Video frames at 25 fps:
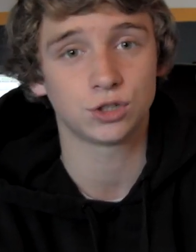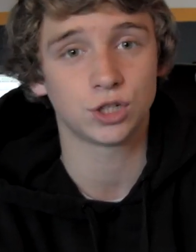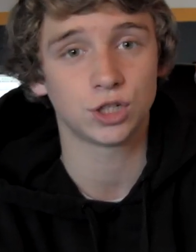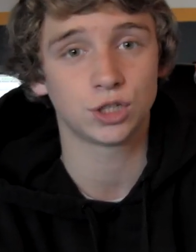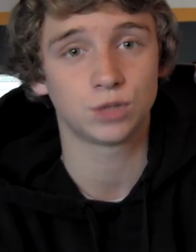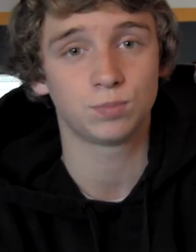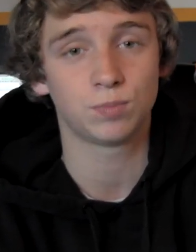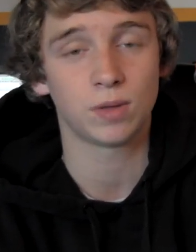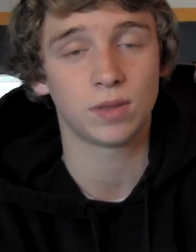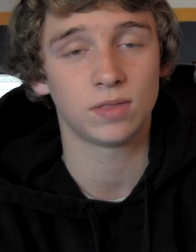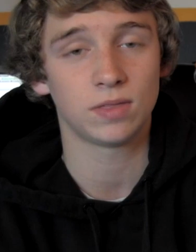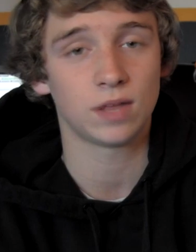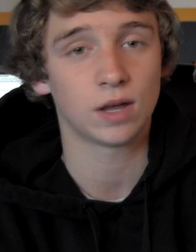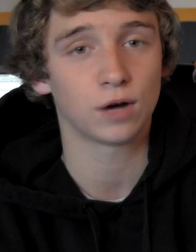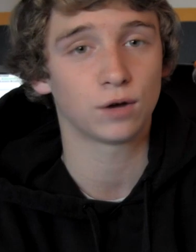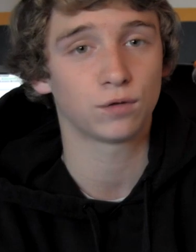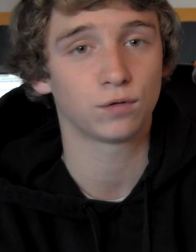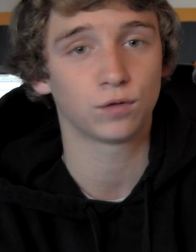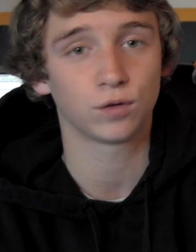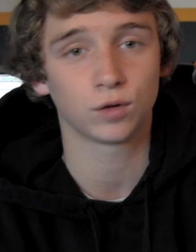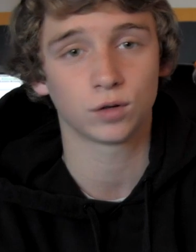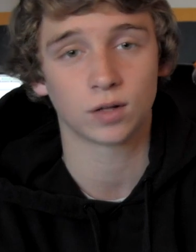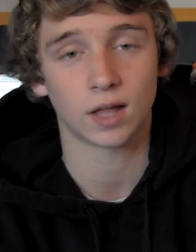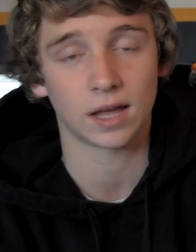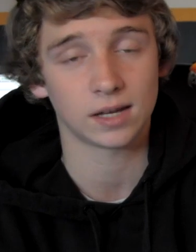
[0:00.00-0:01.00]
She's been there
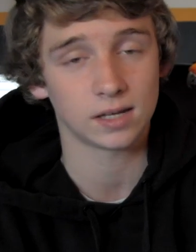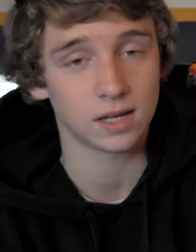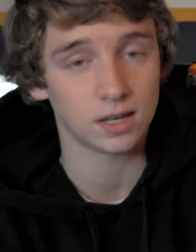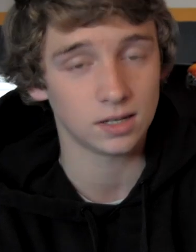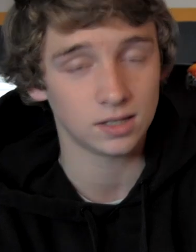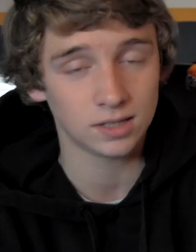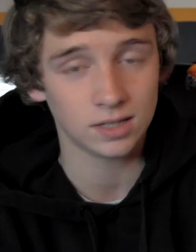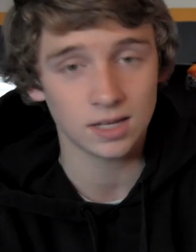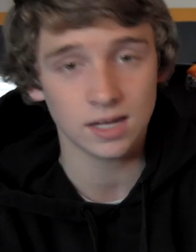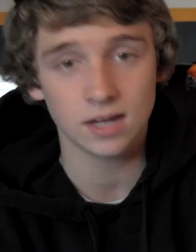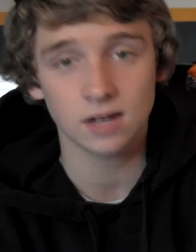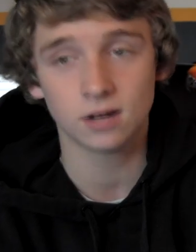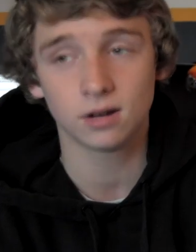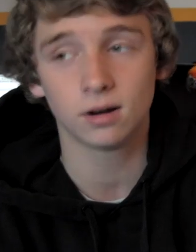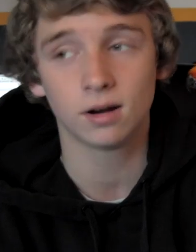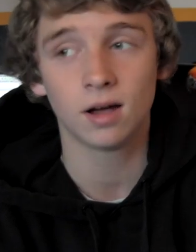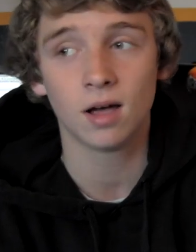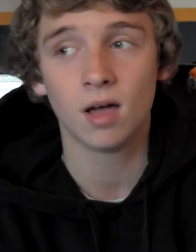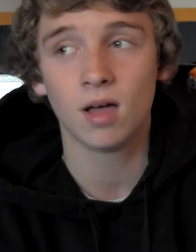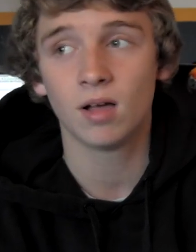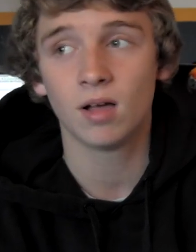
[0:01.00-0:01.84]
for like a year,